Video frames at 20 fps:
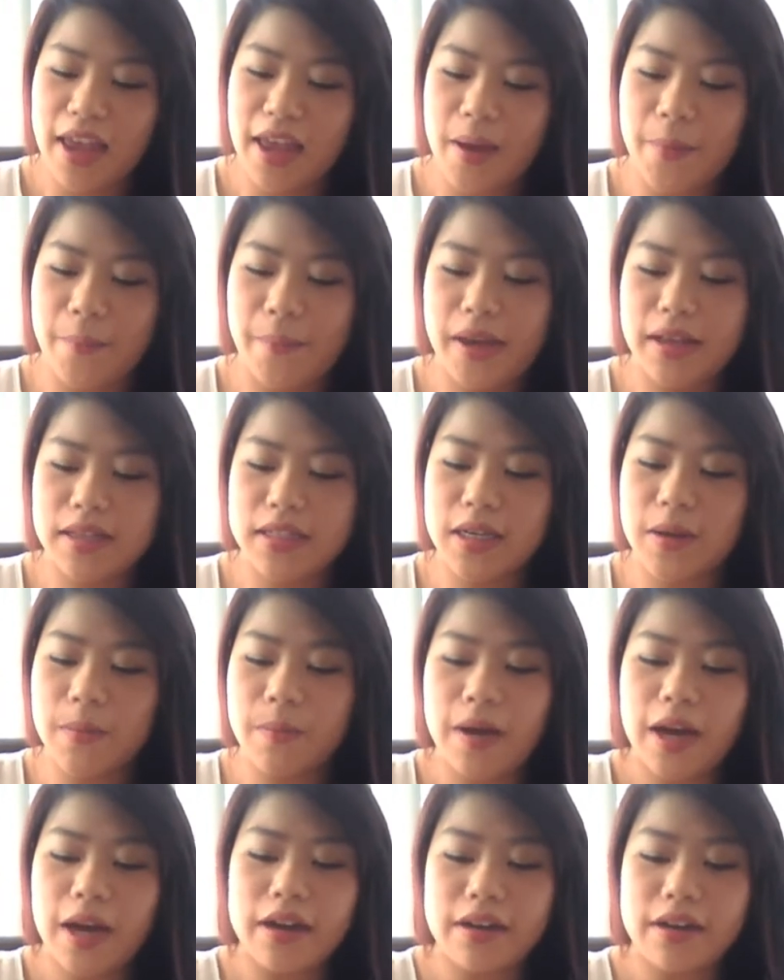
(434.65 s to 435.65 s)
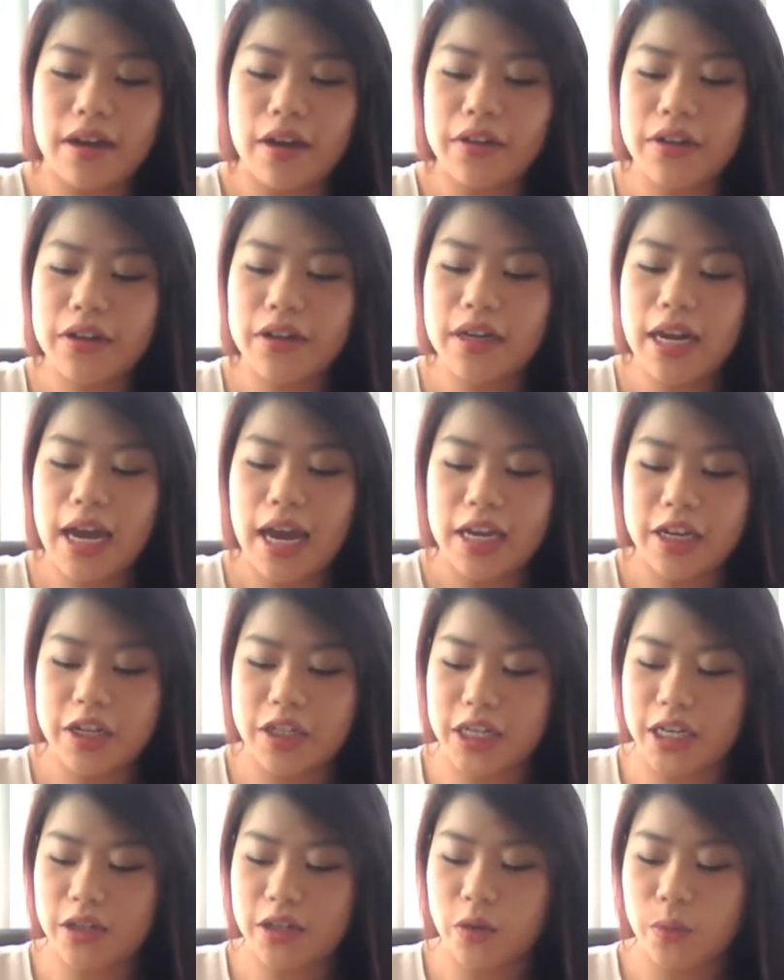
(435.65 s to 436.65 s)
I picked up another
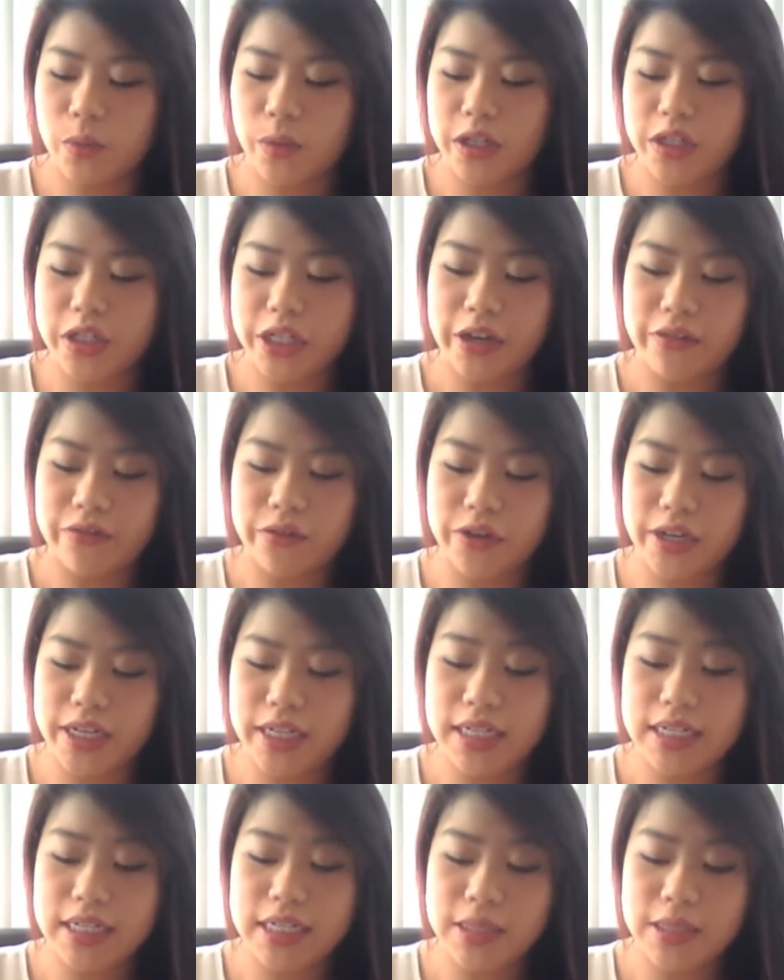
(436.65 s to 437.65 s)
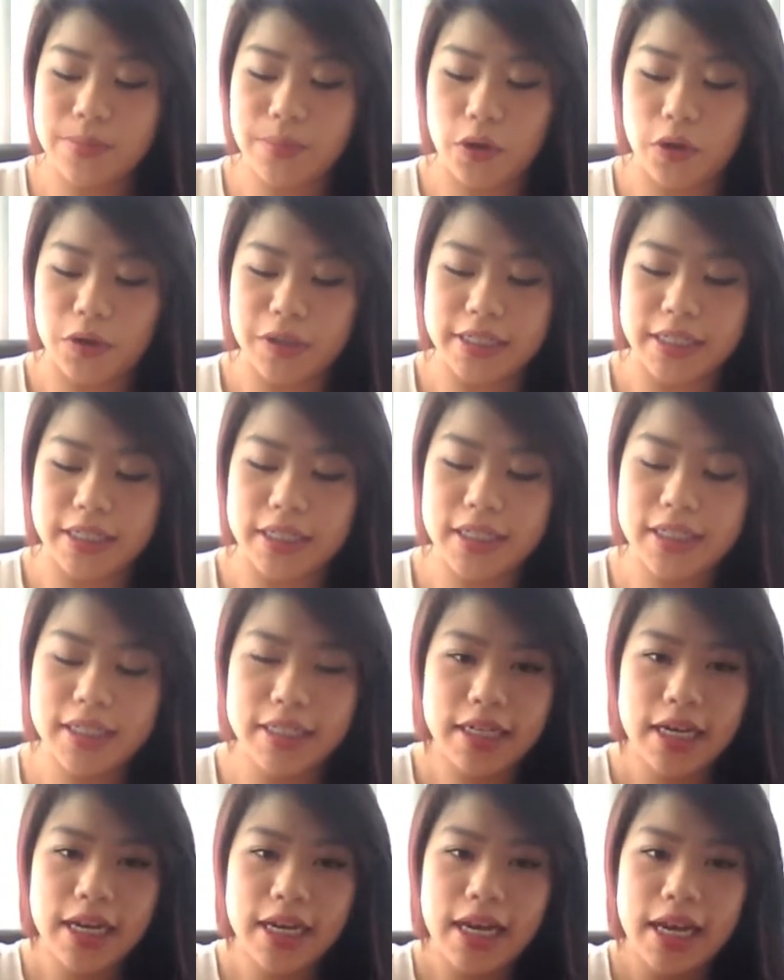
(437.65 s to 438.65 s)
eyeshadow, which I've already
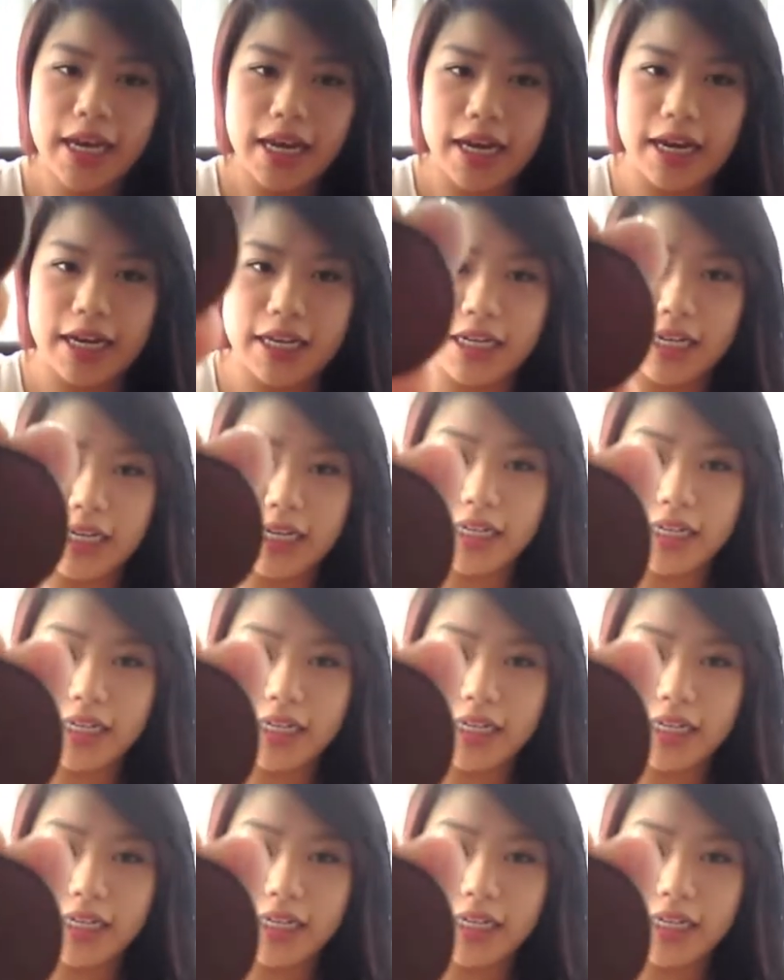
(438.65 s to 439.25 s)
depotted, and